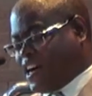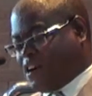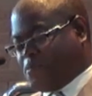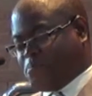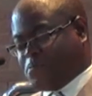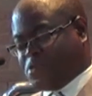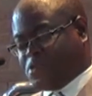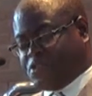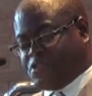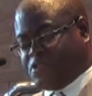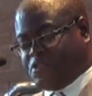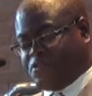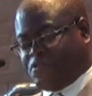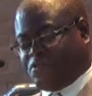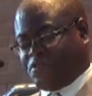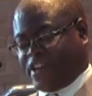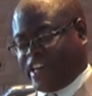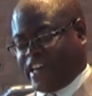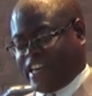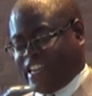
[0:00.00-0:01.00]
uh,
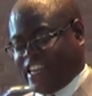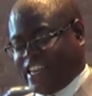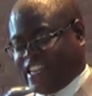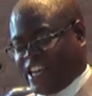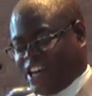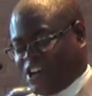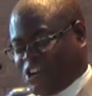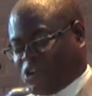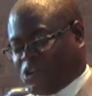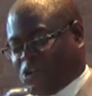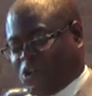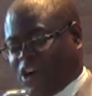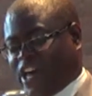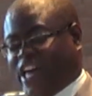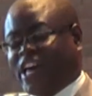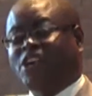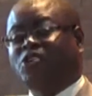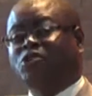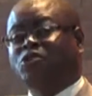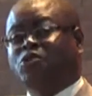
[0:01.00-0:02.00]
move and go
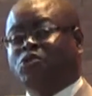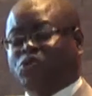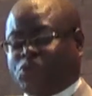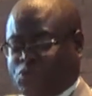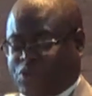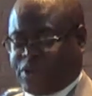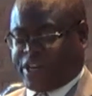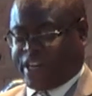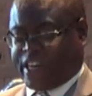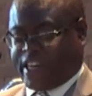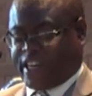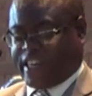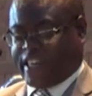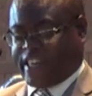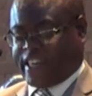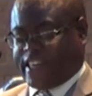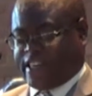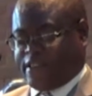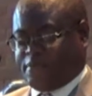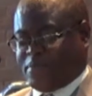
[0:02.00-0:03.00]
elsewhere
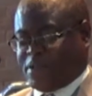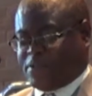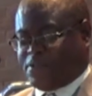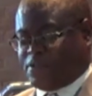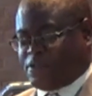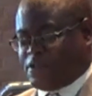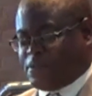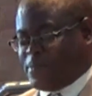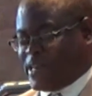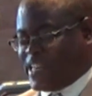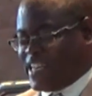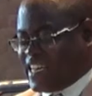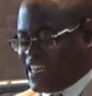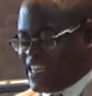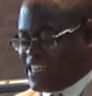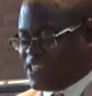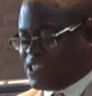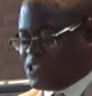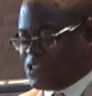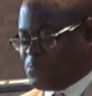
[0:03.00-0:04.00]
before Ben
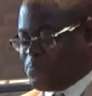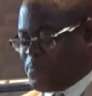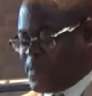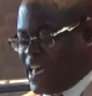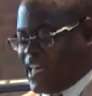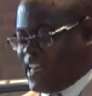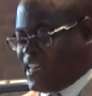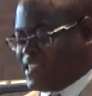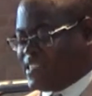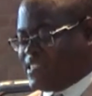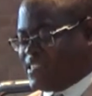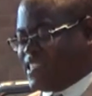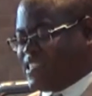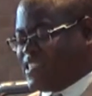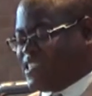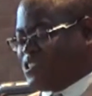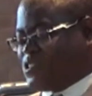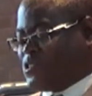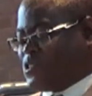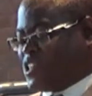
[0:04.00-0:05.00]
Hadad's men
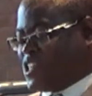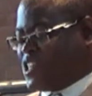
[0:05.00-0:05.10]
set out to